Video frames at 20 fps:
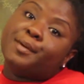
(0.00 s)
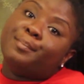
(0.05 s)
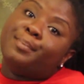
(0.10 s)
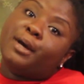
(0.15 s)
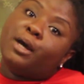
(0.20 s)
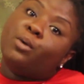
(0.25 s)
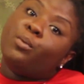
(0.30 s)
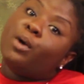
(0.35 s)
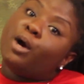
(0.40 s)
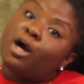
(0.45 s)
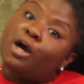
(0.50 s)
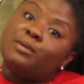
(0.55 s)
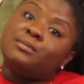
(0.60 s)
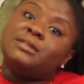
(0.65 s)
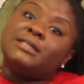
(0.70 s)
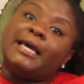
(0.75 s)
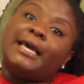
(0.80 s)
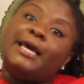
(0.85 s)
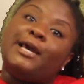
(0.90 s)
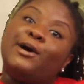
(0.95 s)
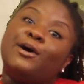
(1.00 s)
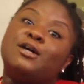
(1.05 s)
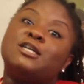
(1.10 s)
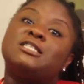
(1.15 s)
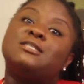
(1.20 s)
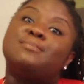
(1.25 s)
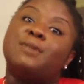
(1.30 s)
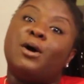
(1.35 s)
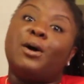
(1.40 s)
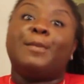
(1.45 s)
Big Worm said he gonna
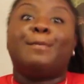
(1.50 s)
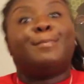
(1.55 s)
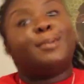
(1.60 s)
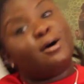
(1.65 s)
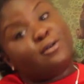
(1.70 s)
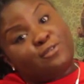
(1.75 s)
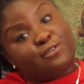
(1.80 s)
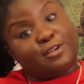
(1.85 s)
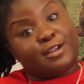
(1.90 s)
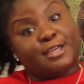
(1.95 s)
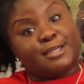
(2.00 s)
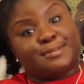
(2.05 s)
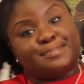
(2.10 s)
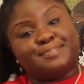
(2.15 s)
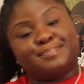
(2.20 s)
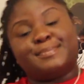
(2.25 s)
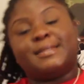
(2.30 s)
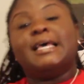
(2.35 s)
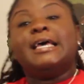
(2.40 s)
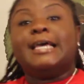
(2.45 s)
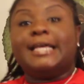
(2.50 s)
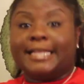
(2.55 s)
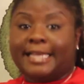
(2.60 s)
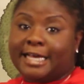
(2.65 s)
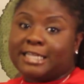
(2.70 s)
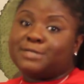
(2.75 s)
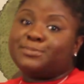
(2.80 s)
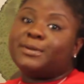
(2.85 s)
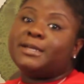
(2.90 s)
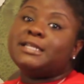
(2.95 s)
smoke both of them.
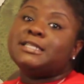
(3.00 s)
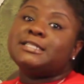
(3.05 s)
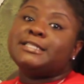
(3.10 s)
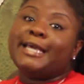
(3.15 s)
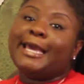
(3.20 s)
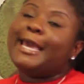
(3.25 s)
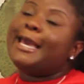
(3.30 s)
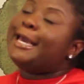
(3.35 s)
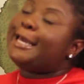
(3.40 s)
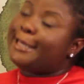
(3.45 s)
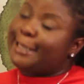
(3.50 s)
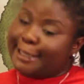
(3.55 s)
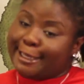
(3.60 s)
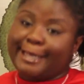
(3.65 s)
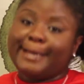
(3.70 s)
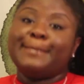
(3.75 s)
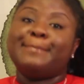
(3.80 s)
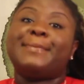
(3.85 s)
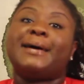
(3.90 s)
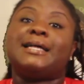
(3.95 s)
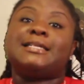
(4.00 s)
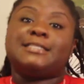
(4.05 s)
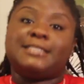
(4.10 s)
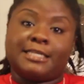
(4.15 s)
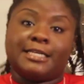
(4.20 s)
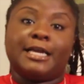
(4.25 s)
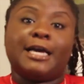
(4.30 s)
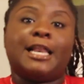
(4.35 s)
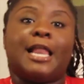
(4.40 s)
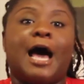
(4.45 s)
That's what he said. Yep, by
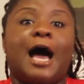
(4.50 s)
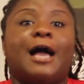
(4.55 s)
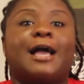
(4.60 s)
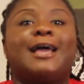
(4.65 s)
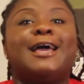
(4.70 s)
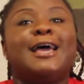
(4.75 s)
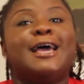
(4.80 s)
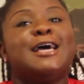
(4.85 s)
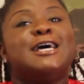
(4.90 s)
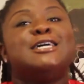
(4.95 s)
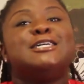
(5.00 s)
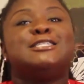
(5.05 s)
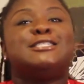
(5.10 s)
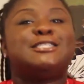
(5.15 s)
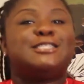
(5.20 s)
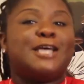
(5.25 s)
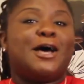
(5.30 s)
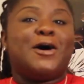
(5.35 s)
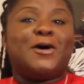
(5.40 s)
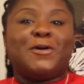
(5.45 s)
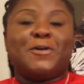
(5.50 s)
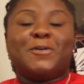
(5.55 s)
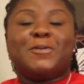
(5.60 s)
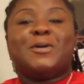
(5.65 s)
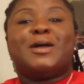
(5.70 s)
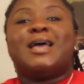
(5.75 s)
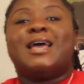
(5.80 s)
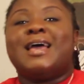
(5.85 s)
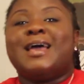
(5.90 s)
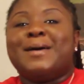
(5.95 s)
10 o'clock.
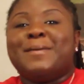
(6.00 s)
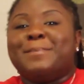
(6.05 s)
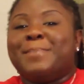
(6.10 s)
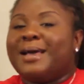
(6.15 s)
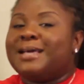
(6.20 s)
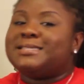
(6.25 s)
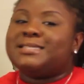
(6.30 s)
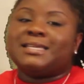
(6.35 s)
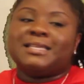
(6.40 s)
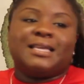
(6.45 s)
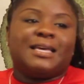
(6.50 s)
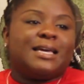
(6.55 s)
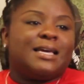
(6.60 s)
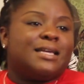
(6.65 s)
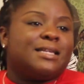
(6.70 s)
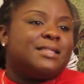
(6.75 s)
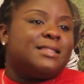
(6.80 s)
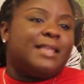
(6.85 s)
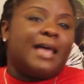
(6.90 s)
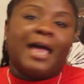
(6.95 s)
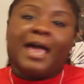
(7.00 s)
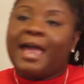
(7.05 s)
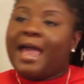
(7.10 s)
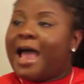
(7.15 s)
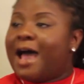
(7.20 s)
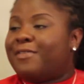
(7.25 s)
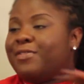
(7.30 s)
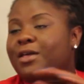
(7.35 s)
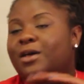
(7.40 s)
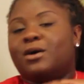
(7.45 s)
So basically, they
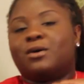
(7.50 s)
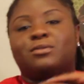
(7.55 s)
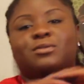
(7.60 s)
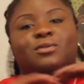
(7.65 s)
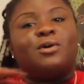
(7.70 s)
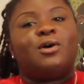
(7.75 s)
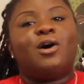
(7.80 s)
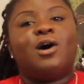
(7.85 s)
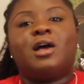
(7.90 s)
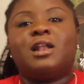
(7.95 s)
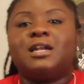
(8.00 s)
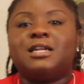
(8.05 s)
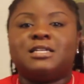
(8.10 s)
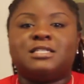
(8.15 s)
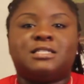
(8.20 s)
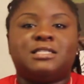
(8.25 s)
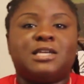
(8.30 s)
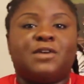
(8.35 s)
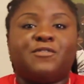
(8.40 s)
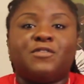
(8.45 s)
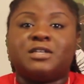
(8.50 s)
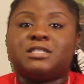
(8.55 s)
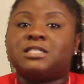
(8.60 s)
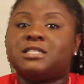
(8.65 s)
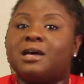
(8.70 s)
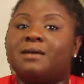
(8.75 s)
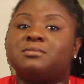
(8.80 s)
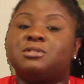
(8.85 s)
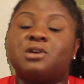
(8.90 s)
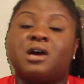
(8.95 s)
have to go through all of this different
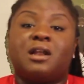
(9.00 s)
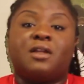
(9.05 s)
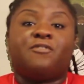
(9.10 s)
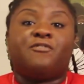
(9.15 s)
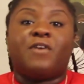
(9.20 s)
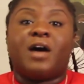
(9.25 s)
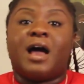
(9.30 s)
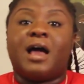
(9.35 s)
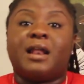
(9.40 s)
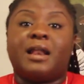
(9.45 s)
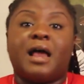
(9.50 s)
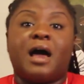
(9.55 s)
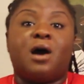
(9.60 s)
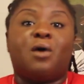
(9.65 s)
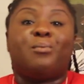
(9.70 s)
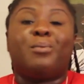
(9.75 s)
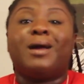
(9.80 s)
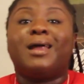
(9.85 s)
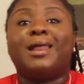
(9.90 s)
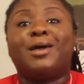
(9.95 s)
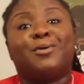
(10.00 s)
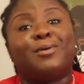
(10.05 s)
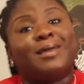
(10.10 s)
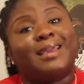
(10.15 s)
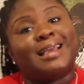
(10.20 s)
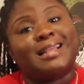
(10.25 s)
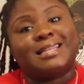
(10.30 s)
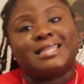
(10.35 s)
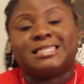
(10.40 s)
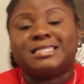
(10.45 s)
stuff trying to find out where they're
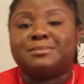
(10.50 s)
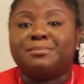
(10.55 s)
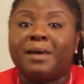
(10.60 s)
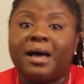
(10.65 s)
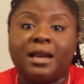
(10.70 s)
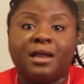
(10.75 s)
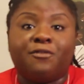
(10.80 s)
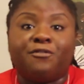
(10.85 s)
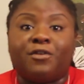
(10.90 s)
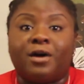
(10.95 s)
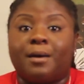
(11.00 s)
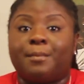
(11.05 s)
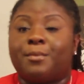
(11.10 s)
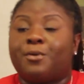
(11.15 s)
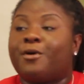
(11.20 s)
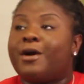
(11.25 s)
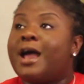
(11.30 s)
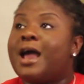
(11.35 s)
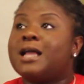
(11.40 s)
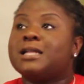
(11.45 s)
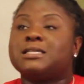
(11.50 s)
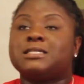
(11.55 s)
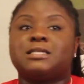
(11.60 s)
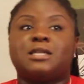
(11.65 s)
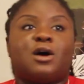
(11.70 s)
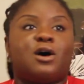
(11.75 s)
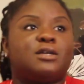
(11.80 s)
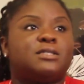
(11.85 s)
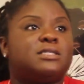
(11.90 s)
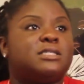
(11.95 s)
going to get this money from. Craig just
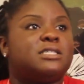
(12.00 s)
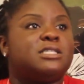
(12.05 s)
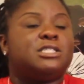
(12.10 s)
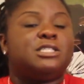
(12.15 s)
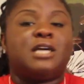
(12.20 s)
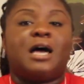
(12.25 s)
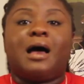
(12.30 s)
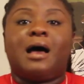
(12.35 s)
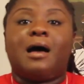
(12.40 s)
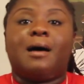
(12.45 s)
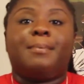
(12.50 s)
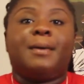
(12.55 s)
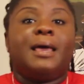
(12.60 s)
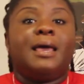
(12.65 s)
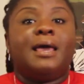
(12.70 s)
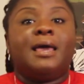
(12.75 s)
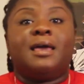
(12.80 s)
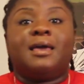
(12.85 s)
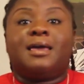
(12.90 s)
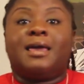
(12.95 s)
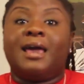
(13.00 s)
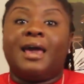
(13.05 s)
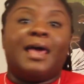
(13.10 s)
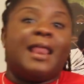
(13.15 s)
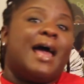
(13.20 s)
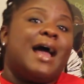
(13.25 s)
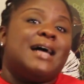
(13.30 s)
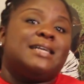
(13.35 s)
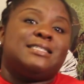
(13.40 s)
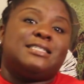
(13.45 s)
lost his job. He
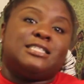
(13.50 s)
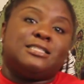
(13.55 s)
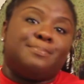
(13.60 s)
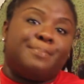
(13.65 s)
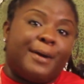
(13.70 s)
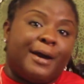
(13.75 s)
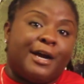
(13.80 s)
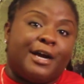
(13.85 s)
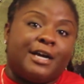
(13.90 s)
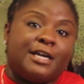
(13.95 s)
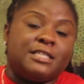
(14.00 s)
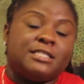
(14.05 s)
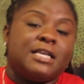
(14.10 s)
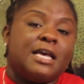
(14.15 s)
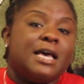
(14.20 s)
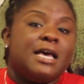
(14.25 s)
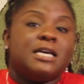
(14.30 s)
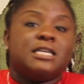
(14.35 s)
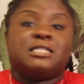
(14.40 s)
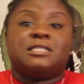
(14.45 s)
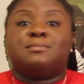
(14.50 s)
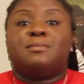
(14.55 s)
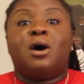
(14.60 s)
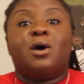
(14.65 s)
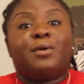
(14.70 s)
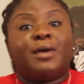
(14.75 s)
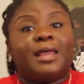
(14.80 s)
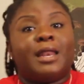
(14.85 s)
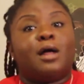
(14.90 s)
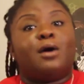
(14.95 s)
can't ask his parents.
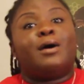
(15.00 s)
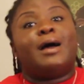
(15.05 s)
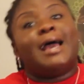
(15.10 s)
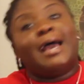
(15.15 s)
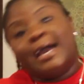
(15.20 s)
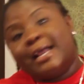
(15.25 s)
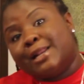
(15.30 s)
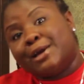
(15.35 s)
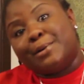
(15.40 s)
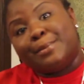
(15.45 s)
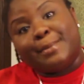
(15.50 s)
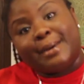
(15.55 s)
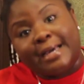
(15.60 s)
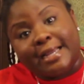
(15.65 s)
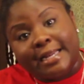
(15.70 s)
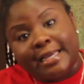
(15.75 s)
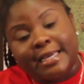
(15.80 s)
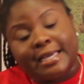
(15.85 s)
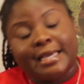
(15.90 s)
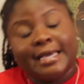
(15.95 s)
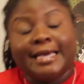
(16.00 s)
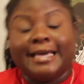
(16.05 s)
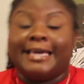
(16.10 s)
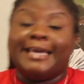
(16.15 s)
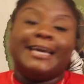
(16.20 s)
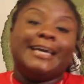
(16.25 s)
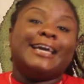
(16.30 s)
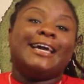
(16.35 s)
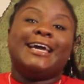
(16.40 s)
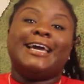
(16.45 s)
Smokey don't have no money.
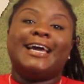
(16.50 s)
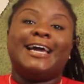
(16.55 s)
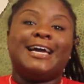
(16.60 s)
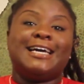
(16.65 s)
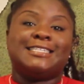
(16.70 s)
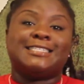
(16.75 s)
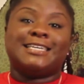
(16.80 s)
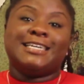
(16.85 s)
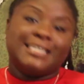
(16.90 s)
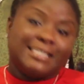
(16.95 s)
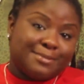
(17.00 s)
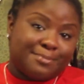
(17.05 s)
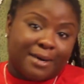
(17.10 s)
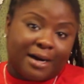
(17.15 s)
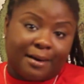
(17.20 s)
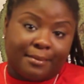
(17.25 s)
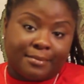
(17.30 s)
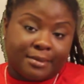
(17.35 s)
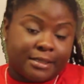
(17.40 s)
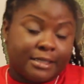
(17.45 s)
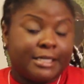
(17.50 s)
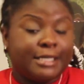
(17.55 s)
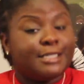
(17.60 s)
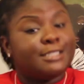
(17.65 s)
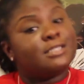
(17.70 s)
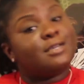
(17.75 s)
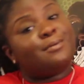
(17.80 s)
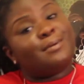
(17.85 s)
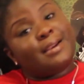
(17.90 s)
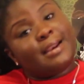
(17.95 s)
He can't ask his mama.
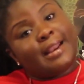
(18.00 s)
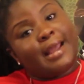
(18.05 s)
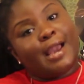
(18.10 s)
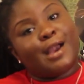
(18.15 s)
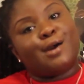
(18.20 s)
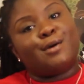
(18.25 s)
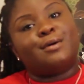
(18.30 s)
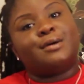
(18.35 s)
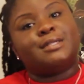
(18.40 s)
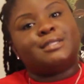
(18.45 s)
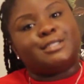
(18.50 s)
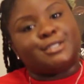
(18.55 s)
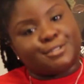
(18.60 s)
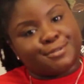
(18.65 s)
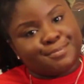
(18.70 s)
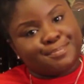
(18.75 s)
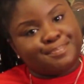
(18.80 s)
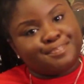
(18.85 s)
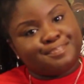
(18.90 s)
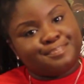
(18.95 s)
So what are they going to do?